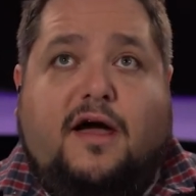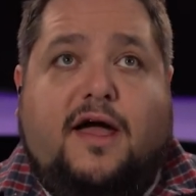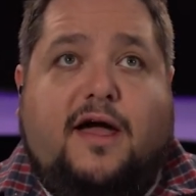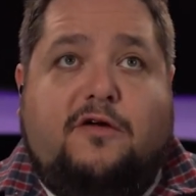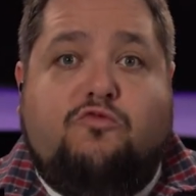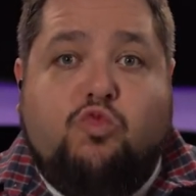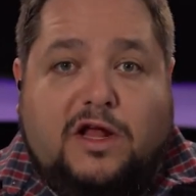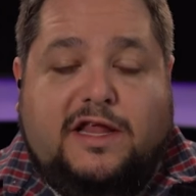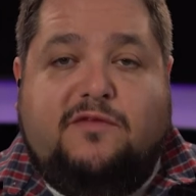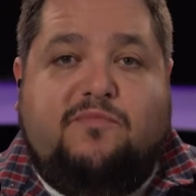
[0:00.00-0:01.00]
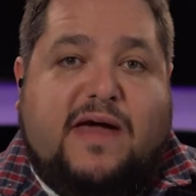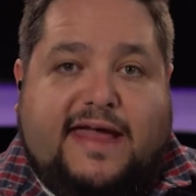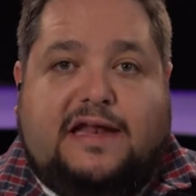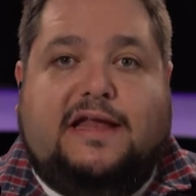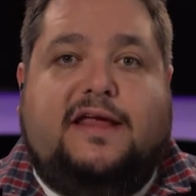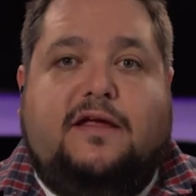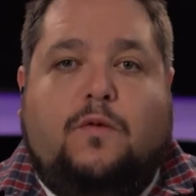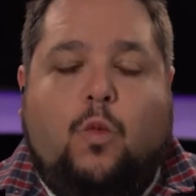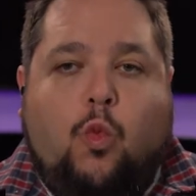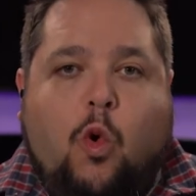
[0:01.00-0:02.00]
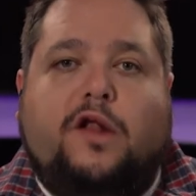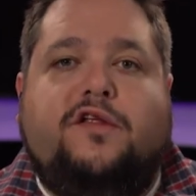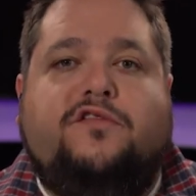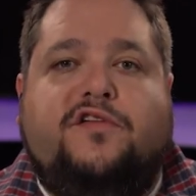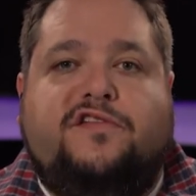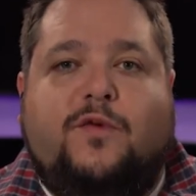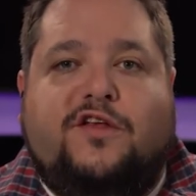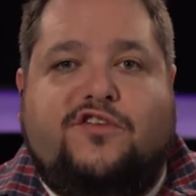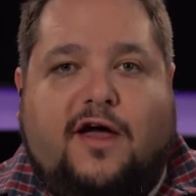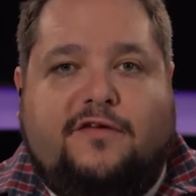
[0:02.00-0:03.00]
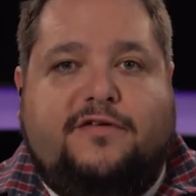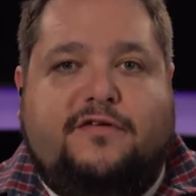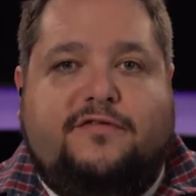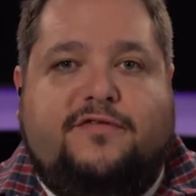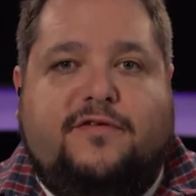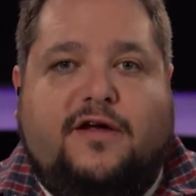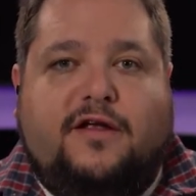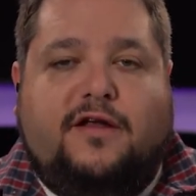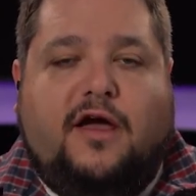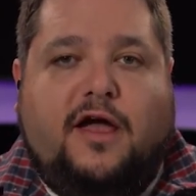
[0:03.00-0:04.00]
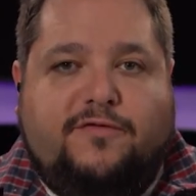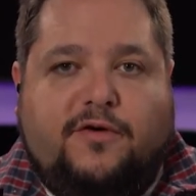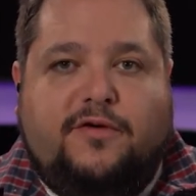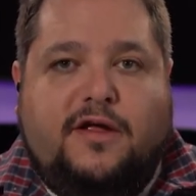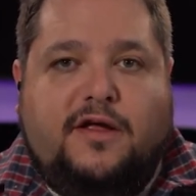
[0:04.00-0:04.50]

I, I really badly want to switch off of an iPhone.